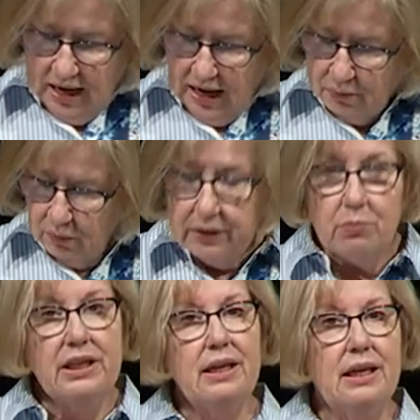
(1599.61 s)
And
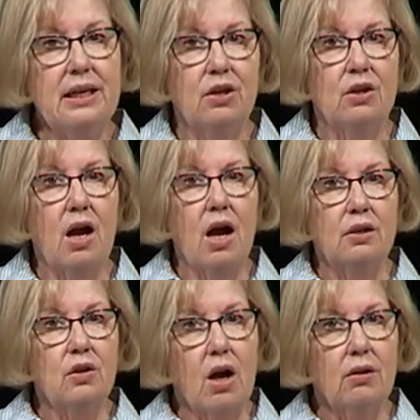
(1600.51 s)
when we hear
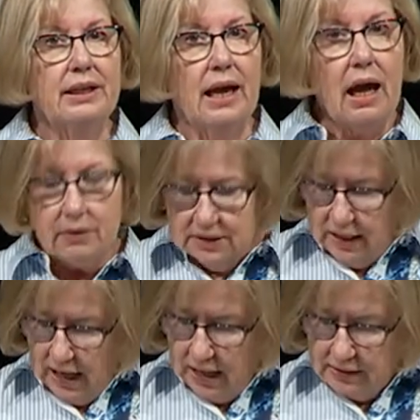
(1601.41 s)
God calling out
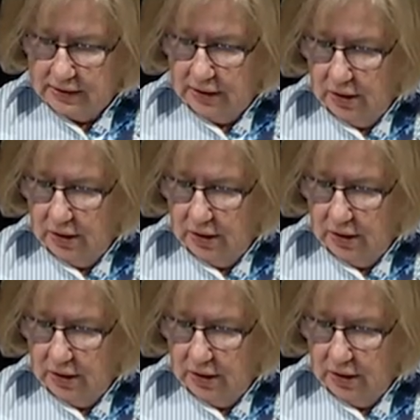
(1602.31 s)
to us